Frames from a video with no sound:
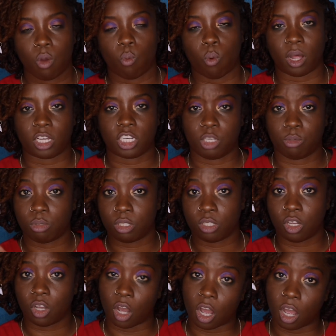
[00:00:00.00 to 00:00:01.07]
While she was
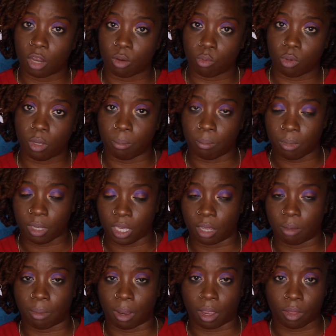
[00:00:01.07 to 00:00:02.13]
gone,
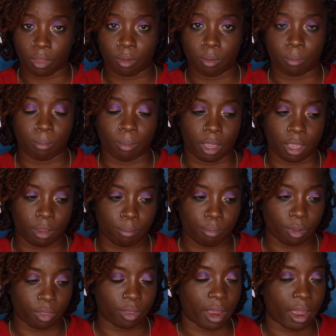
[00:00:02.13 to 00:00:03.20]
my
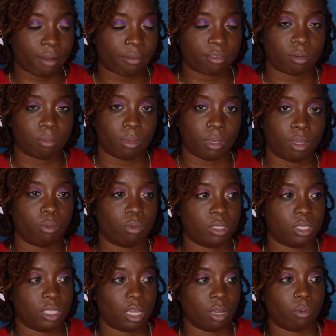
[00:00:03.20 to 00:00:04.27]
brother after me
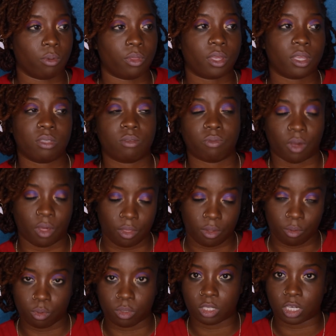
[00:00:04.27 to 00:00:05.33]
was there with his
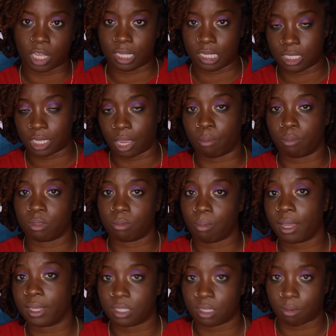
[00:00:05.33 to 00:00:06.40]
father, which at the time was
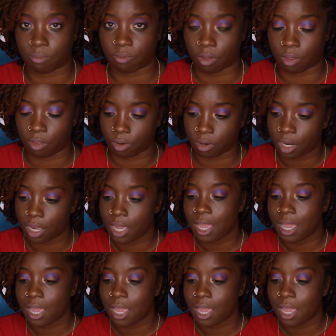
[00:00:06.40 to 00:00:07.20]
my stepfather,